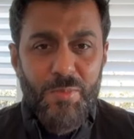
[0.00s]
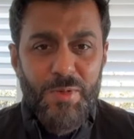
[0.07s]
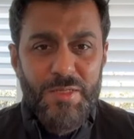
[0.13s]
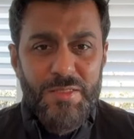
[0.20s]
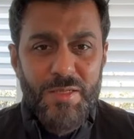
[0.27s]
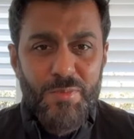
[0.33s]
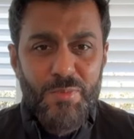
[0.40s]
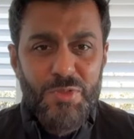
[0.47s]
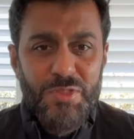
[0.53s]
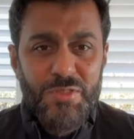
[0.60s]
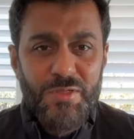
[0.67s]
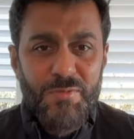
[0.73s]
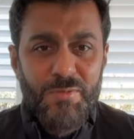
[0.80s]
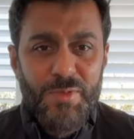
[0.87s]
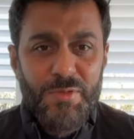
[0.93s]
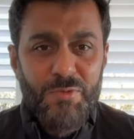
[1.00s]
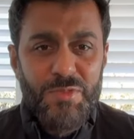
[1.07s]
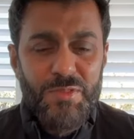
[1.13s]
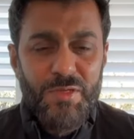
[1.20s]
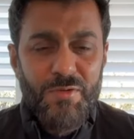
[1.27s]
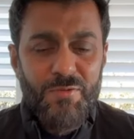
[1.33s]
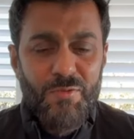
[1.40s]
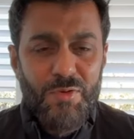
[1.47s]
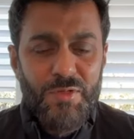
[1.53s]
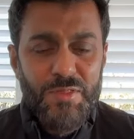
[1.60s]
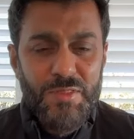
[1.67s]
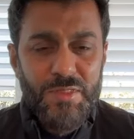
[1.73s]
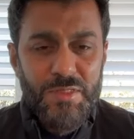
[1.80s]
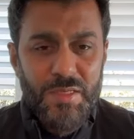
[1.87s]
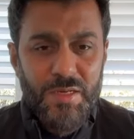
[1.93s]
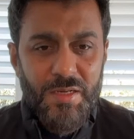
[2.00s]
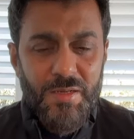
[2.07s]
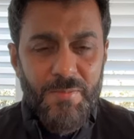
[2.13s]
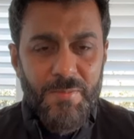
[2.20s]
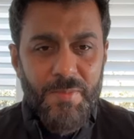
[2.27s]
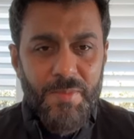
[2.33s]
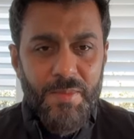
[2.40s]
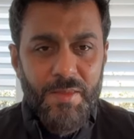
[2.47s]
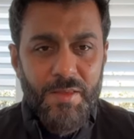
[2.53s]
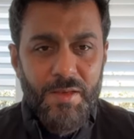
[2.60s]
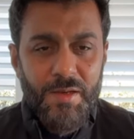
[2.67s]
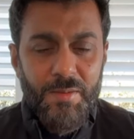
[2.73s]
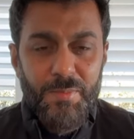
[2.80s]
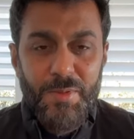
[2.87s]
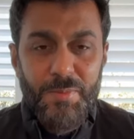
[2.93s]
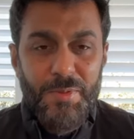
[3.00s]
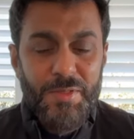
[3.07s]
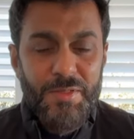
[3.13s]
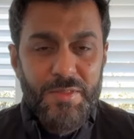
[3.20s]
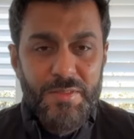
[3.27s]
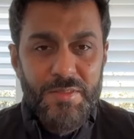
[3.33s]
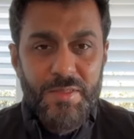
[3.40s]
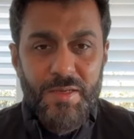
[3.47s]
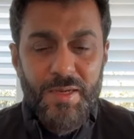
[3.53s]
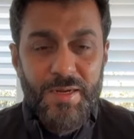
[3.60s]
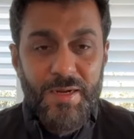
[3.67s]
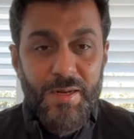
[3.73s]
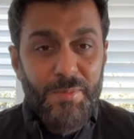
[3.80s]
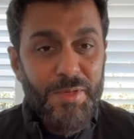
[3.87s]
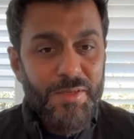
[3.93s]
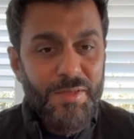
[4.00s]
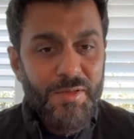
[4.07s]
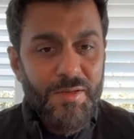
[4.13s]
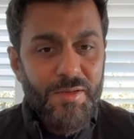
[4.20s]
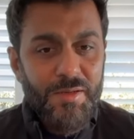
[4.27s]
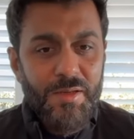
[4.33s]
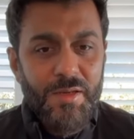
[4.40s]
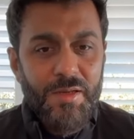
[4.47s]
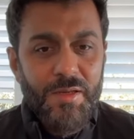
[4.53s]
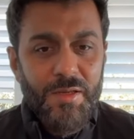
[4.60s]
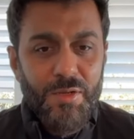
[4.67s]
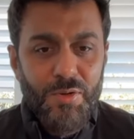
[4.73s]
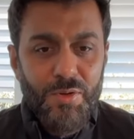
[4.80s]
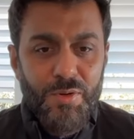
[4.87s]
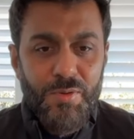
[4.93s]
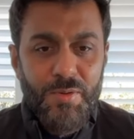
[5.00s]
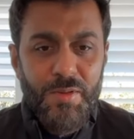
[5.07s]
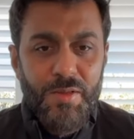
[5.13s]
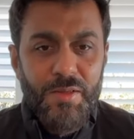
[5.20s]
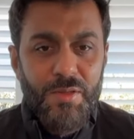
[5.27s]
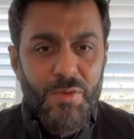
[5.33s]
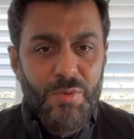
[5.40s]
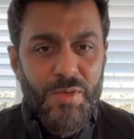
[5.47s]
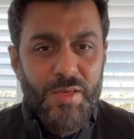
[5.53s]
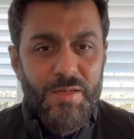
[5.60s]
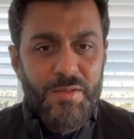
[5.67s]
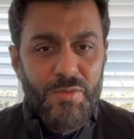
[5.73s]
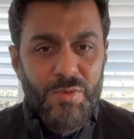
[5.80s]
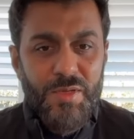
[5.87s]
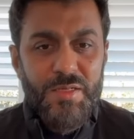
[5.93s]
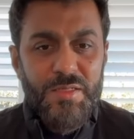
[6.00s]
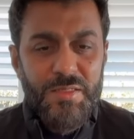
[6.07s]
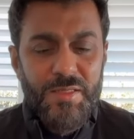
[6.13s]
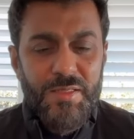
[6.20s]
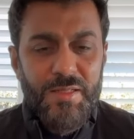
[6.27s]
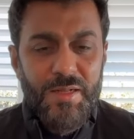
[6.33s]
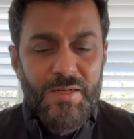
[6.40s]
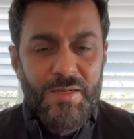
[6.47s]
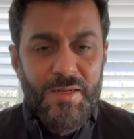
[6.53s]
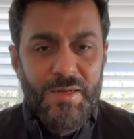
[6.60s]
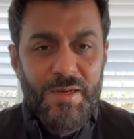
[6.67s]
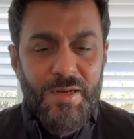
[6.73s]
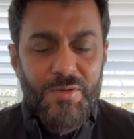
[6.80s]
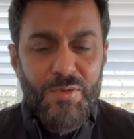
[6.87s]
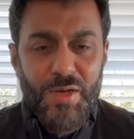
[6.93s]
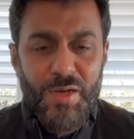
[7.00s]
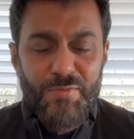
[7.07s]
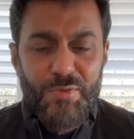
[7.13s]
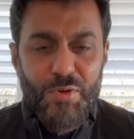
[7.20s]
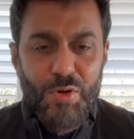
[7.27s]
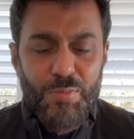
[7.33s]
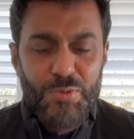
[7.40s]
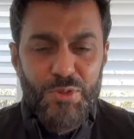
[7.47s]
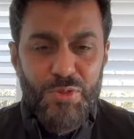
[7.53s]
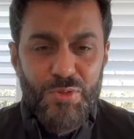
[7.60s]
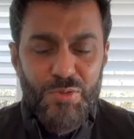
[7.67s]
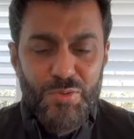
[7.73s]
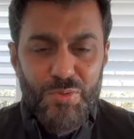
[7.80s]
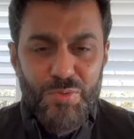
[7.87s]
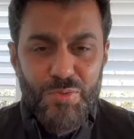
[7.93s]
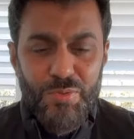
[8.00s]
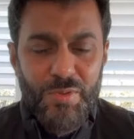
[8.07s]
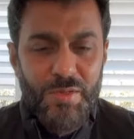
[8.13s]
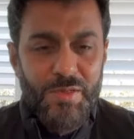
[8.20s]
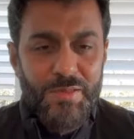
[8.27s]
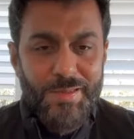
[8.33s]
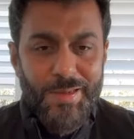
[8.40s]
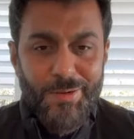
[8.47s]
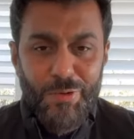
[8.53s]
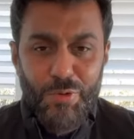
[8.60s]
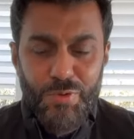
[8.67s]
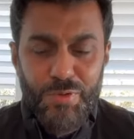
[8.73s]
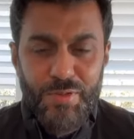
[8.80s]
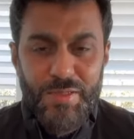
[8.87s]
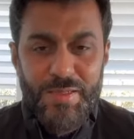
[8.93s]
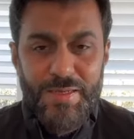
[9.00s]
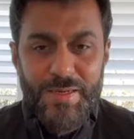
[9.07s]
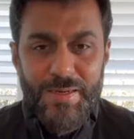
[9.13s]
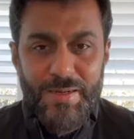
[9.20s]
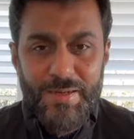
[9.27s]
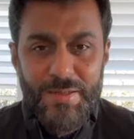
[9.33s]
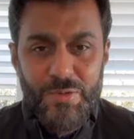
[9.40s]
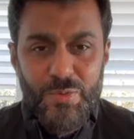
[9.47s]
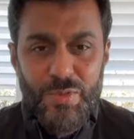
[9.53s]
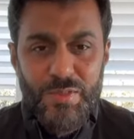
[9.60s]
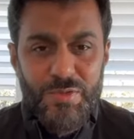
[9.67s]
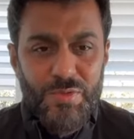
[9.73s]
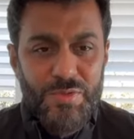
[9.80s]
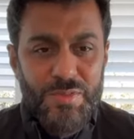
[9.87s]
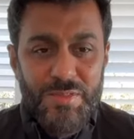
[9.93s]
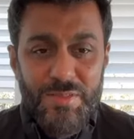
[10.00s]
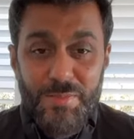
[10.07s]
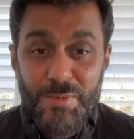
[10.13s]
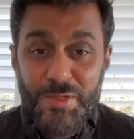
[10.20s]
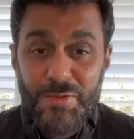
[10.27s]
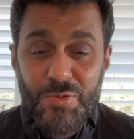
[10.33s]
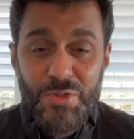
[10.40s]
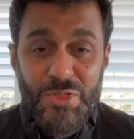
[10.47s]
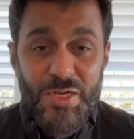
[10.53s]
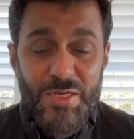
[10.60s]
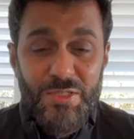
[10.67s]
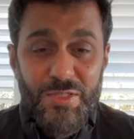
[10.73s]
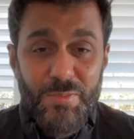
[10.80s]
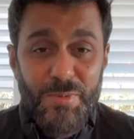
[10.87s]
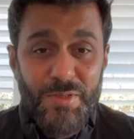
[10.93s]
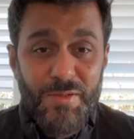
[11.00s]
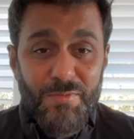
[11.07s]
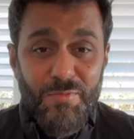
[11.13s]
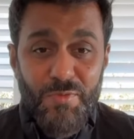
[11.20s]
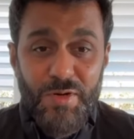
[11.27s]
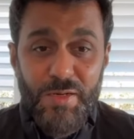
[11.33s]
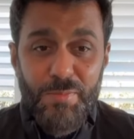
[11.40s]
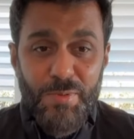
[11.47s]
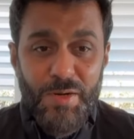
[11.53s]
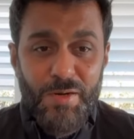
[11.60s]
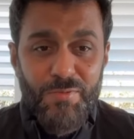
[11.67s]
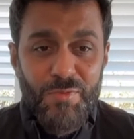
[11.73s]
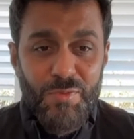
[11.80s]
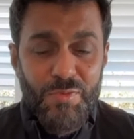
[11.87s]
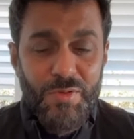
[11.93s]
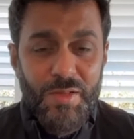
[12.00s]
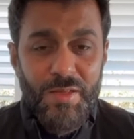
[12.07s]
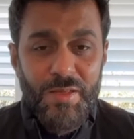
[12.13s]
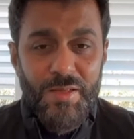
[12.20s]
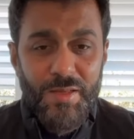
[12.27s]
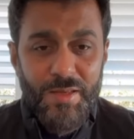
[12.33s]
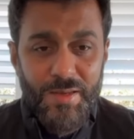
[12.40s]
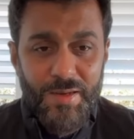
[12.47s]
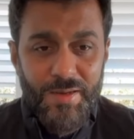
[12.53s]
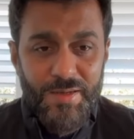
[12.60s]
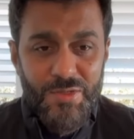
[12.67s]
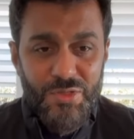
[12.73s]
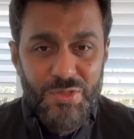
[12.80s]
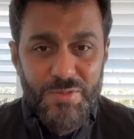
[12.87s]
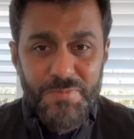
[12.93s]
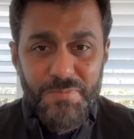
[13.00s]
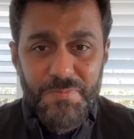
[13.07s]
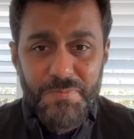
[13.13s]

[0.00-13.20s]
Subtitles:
submissions have been received for this maybe this academic year. You can see that data. You have the option to download that data as well. So it's similar to ChatGPT, very powerful AI engine,